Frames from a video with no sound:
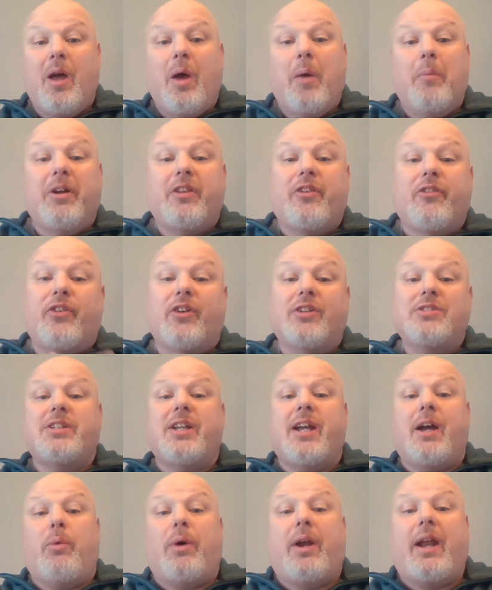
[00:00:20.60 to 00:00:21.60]
But the first
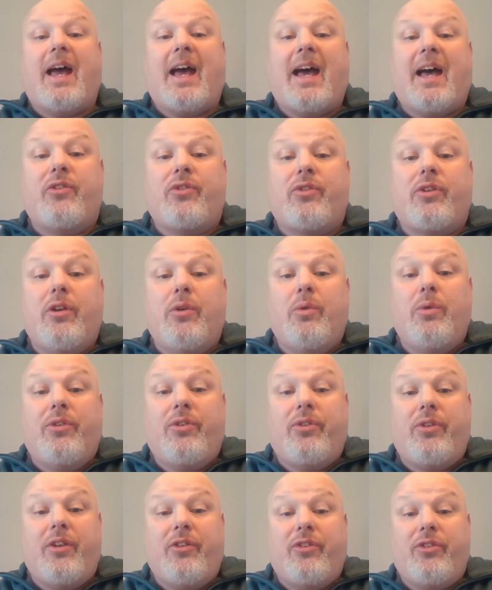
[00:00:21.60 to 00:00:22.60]
thing I want to ask you
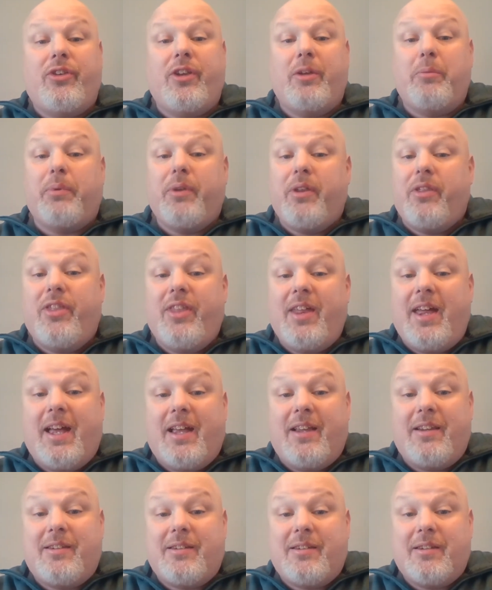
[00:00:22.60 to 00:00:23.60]
is simply
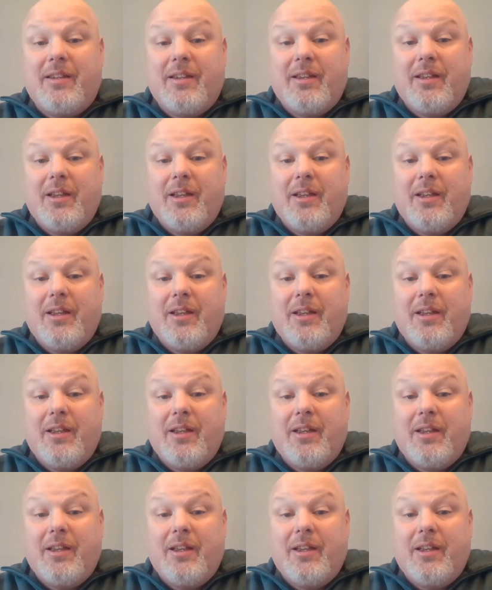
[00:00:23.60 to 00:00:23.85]
this.